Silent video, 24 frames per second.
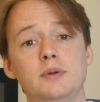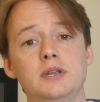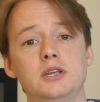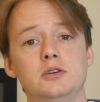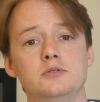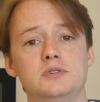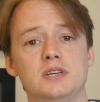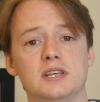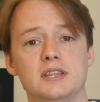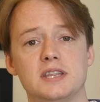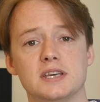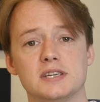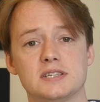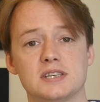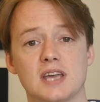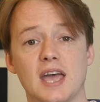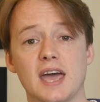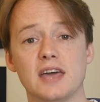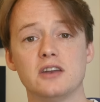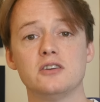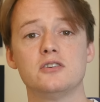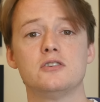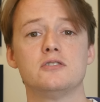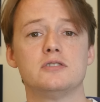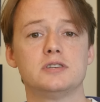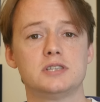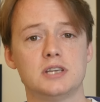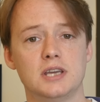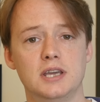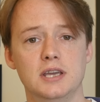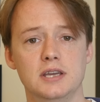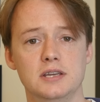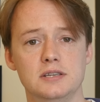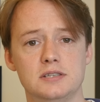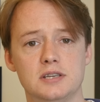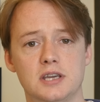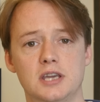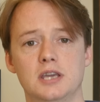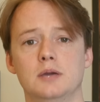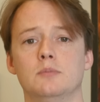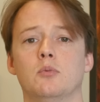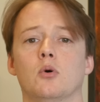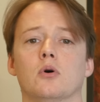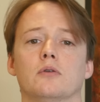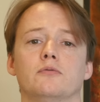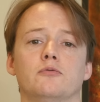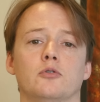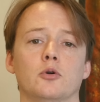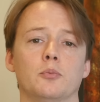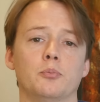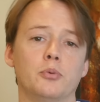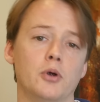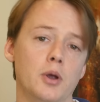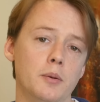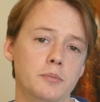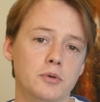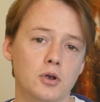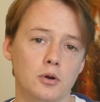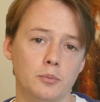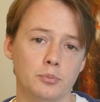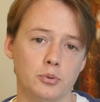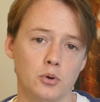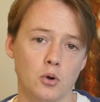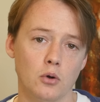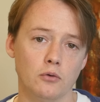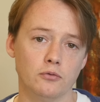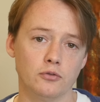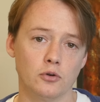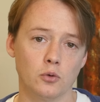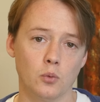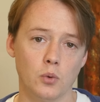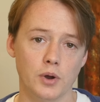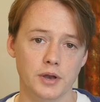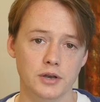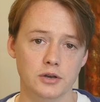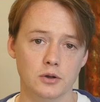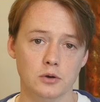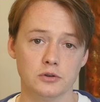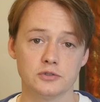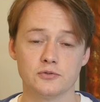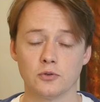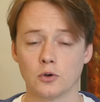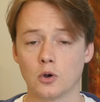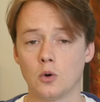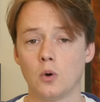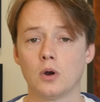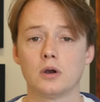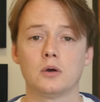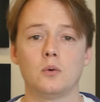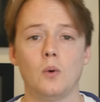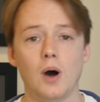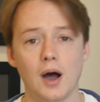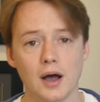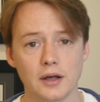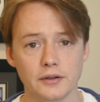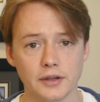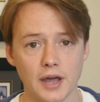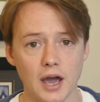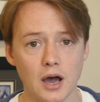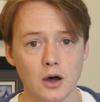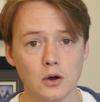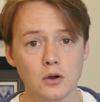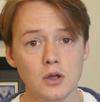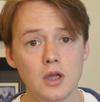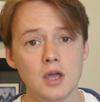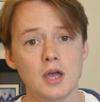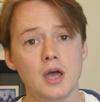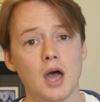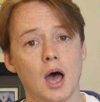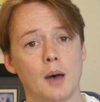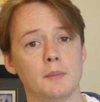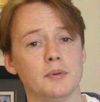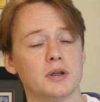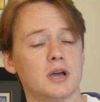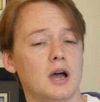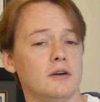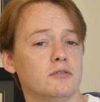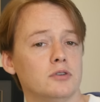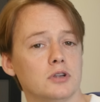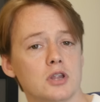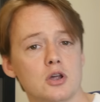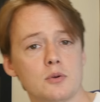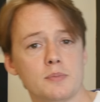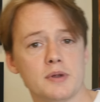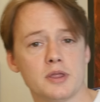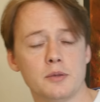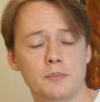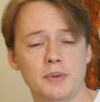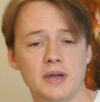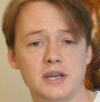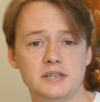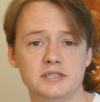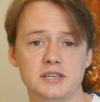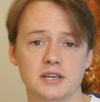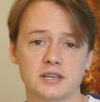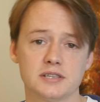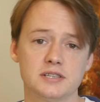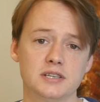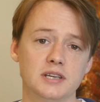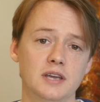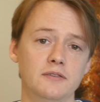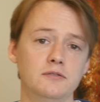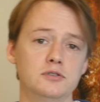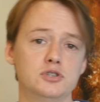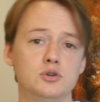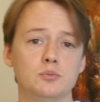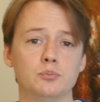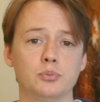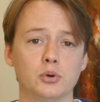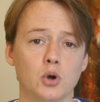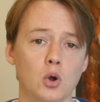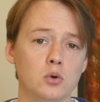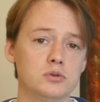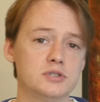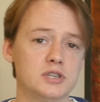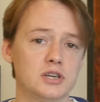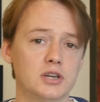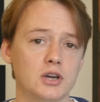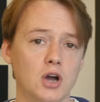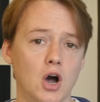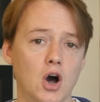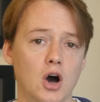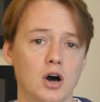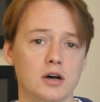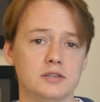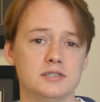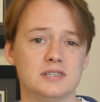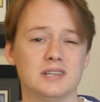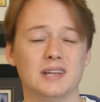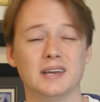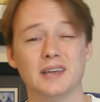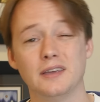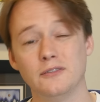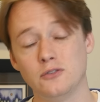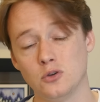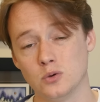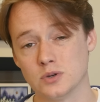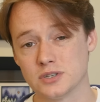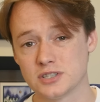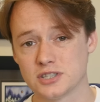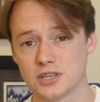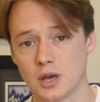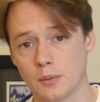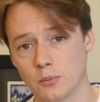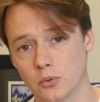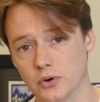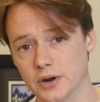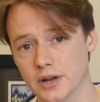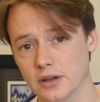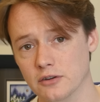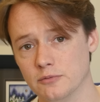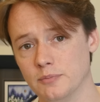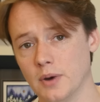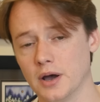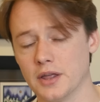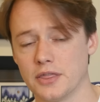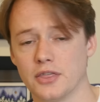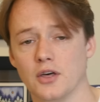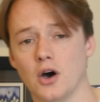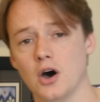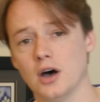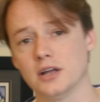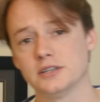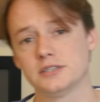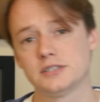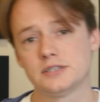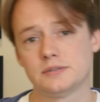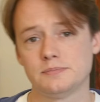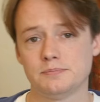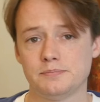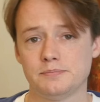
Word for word: been using this editor's keys keyboard for Premiere Pro for Windows for quite a while now. I'm gonna cover a little bit of the basics, give you some pros and cons, and then give you a summary of my thoughts.